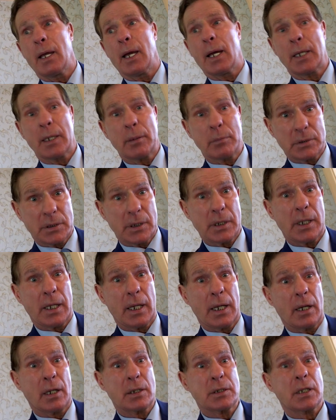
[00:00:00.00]
and he was in
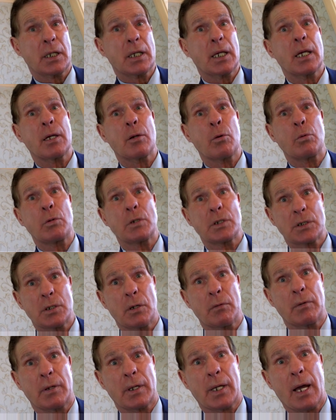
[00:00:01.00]
there. I said, keep calling
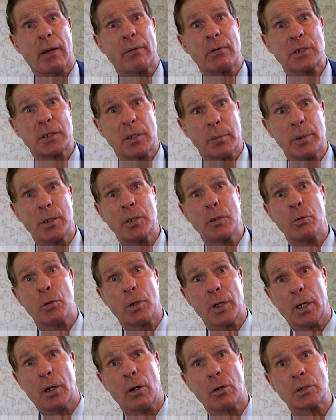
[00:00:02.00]
yourself the gun. I said, me and you
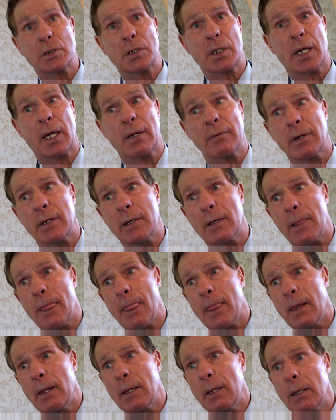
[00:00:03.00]
get it on together.
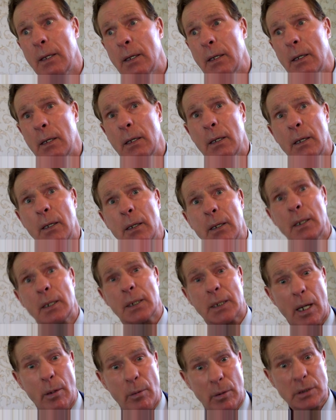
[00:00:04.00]

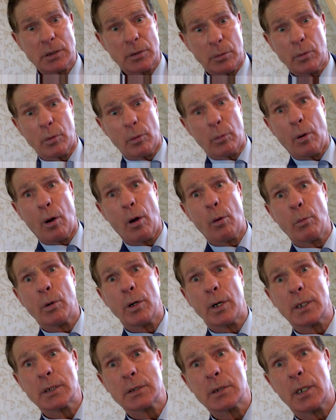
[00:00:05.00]
Come on, I said, well, I
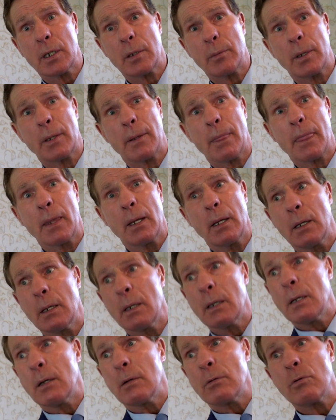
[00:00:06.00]
want it. So he went,
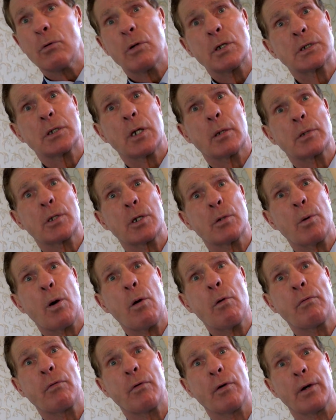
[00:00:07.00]
well, I'm too
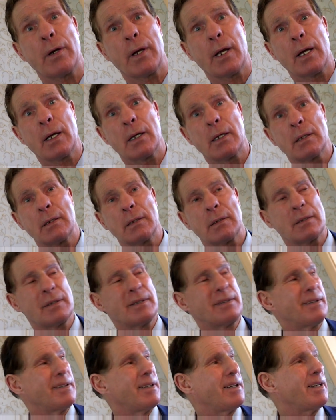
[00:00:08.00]
old for it now.
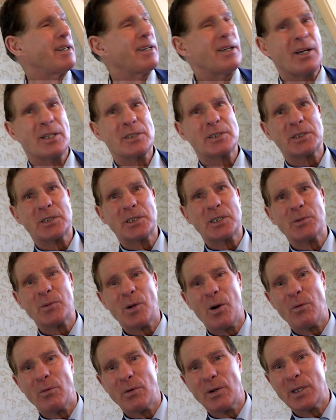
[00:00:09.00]
I said, too
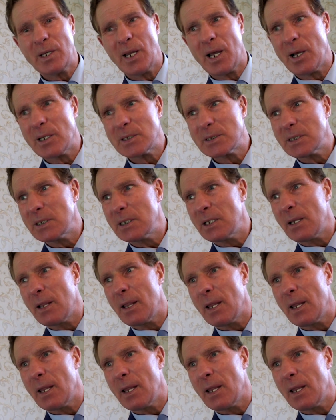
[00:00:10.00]
old for it now? I said,